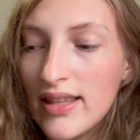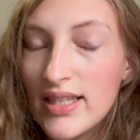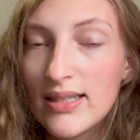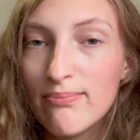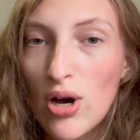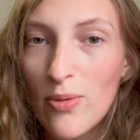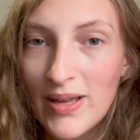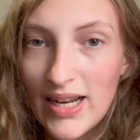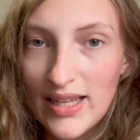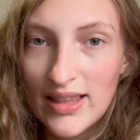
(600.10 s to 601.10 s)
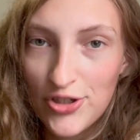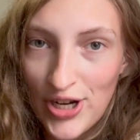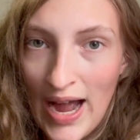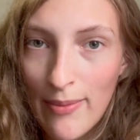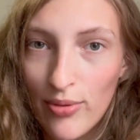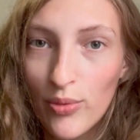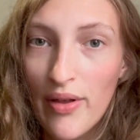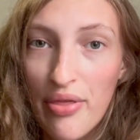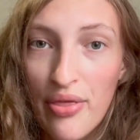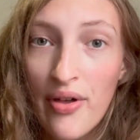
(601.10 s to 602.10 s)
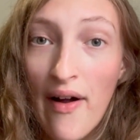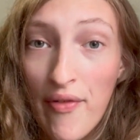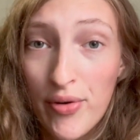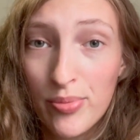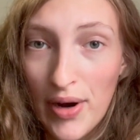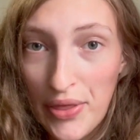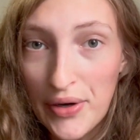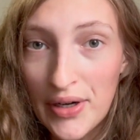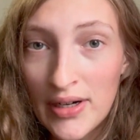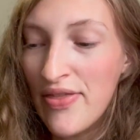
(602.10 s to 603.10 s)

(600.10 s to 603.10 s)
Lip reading: this moment in the chapel with the other brother.